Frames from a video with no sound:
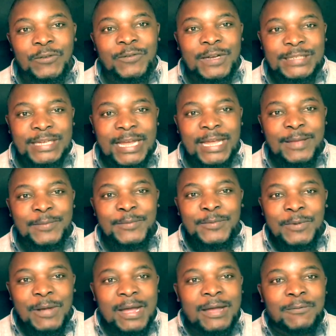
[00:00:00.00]
over
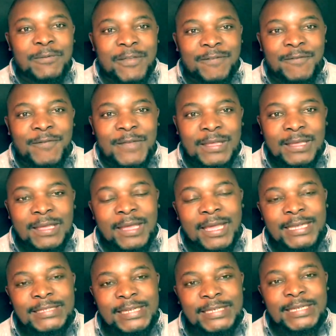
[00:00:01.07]
time with
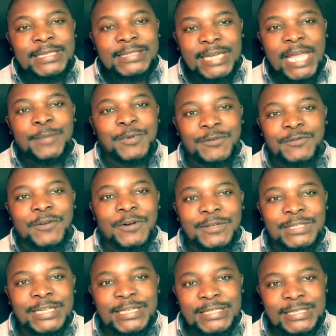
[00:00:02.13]
a certain type of
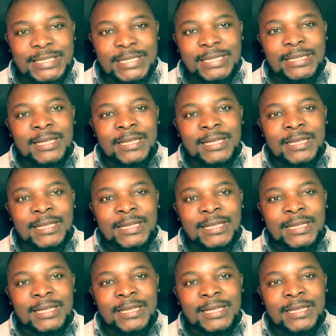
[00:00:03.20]
audience